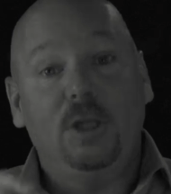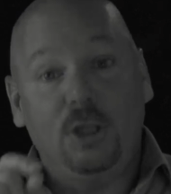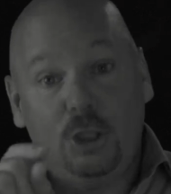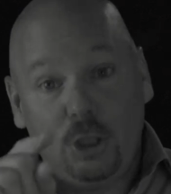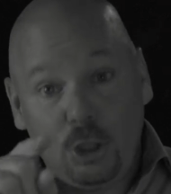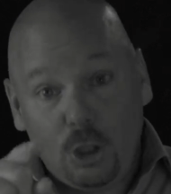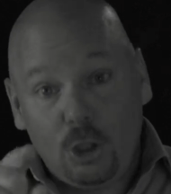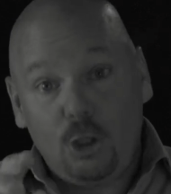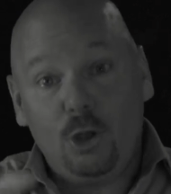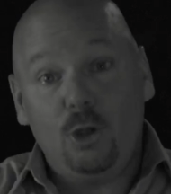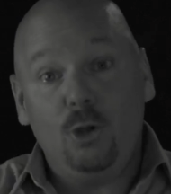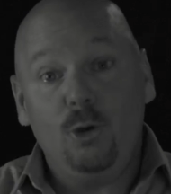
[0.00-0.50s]

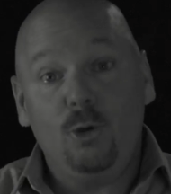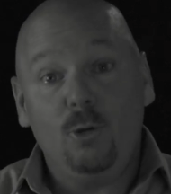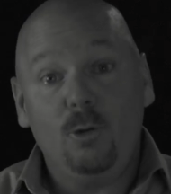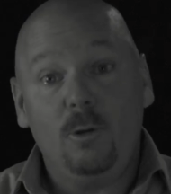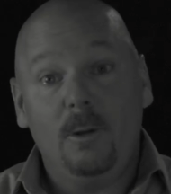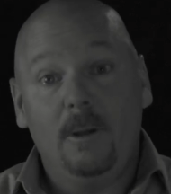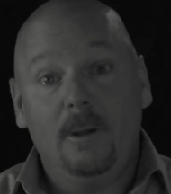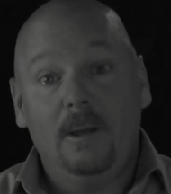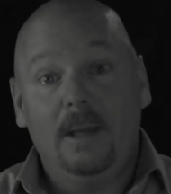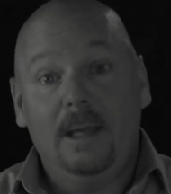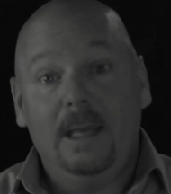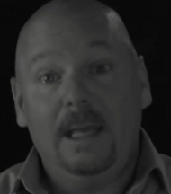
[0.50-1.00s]
you
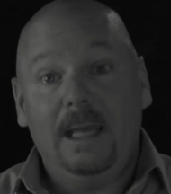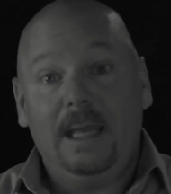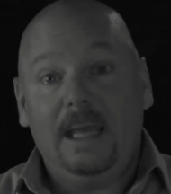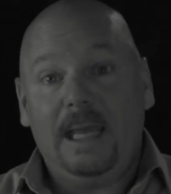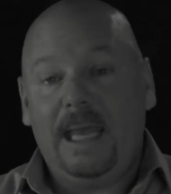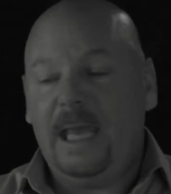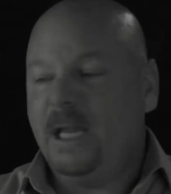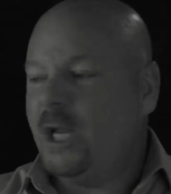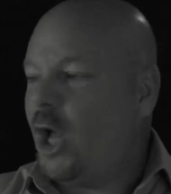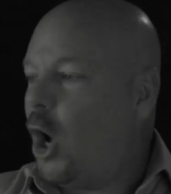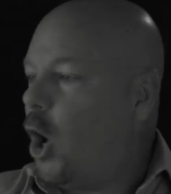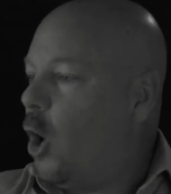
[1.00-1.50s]

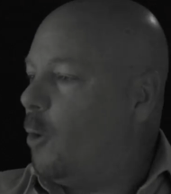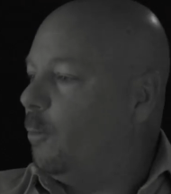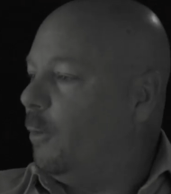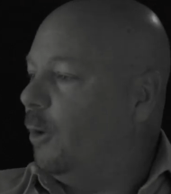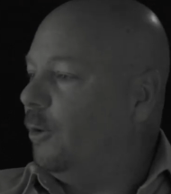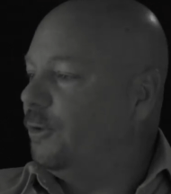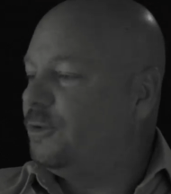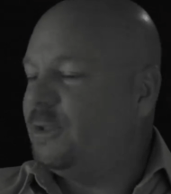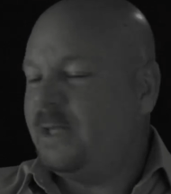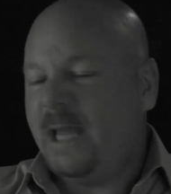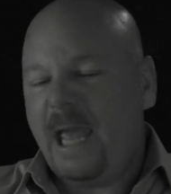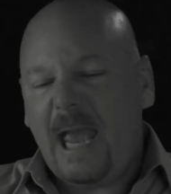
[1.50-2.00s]
and
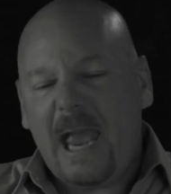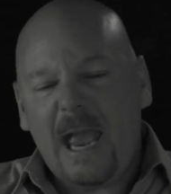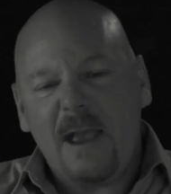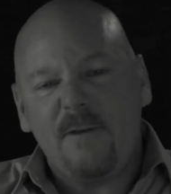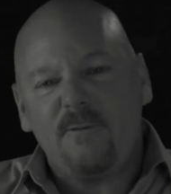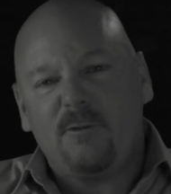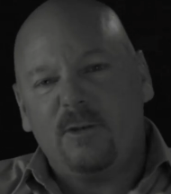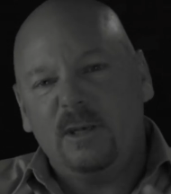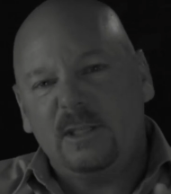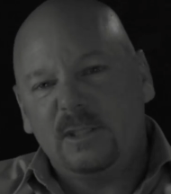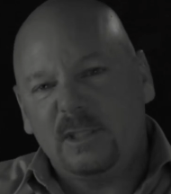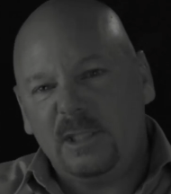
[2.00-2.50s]
almost
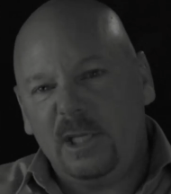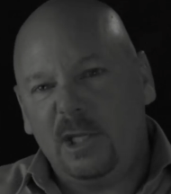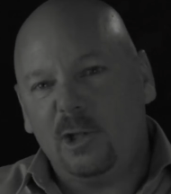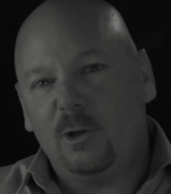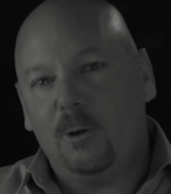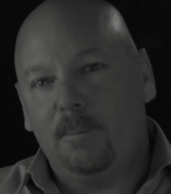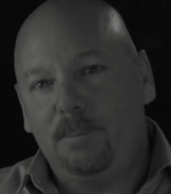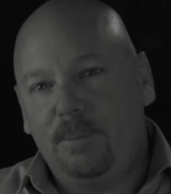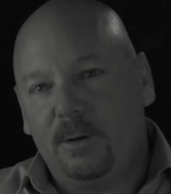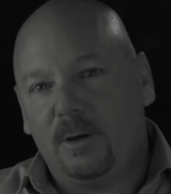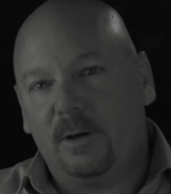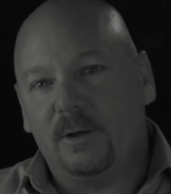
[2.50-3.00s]
every
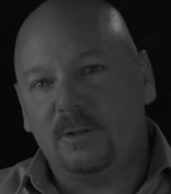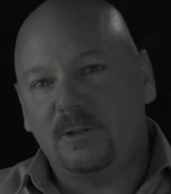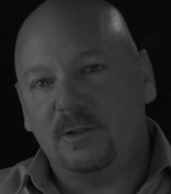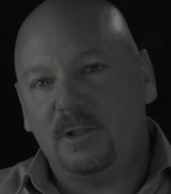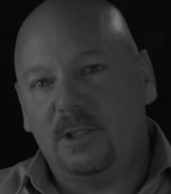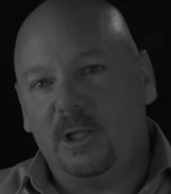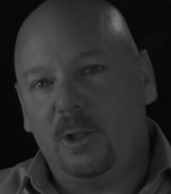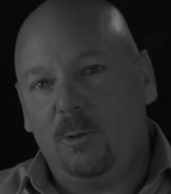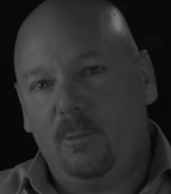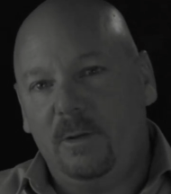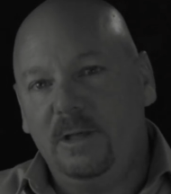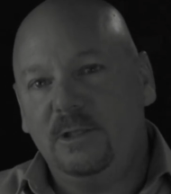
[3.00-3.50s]
single person
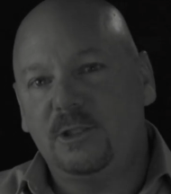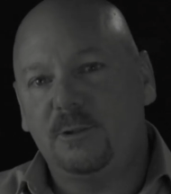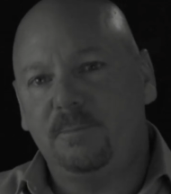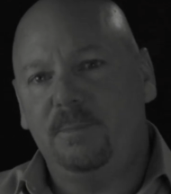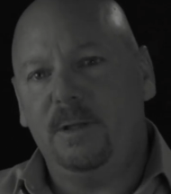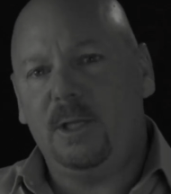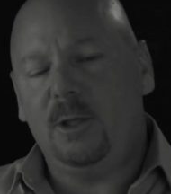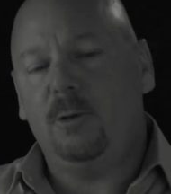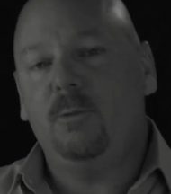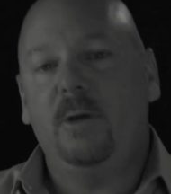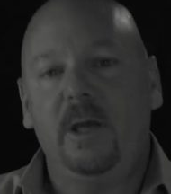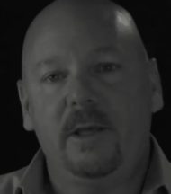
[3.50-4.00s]
that we
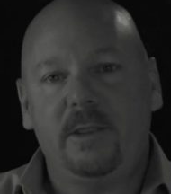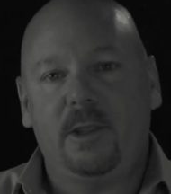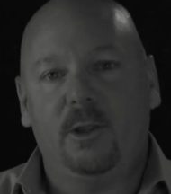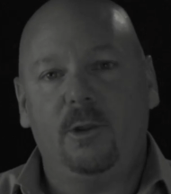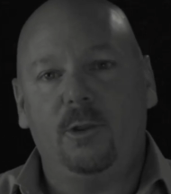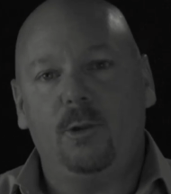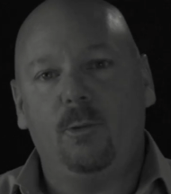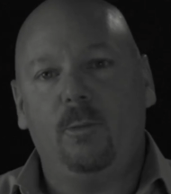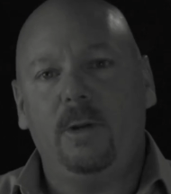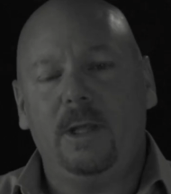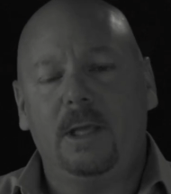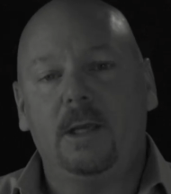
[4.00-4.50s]
speak with and
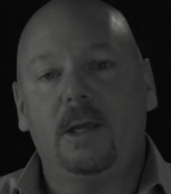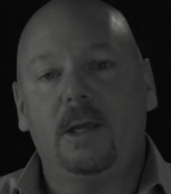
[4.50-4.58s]
that we